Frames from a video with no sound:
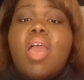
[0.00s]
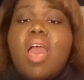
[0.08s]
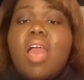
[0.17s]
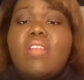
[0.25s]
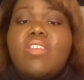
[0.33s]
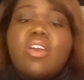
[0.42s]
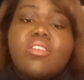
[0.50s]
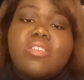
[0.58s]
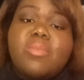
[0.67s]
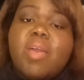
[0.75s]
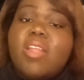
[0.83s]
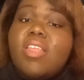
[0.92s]
I talked
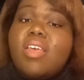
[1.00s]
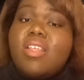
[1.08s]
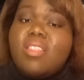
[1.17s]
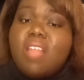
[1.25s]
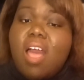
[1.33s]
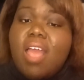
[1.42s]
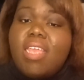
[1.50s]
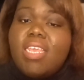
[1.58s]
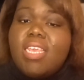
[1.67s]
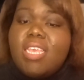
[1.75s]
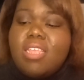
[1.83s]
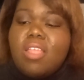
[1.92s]
about it a lot
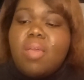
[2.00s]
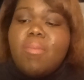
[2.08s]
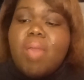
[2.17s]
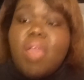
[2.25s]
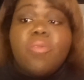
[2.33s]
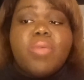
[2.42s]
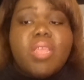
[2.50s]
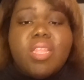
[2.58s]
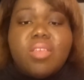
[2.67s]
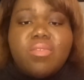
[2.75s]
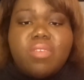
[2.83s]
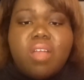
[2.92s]
in my
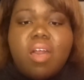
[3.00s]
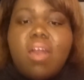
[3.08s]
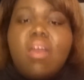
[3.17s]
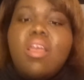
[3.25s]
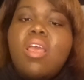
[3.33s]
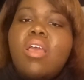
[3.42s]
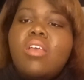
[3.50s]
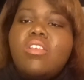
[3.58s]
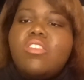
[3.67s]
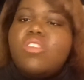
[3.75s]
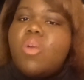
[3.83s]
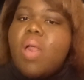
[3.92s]
reading vlog,
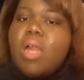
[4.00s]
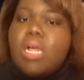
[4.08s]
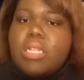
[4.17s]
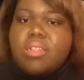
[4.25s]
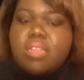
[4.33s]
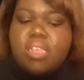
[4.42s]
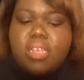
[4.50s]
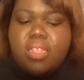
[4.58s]
so I'll link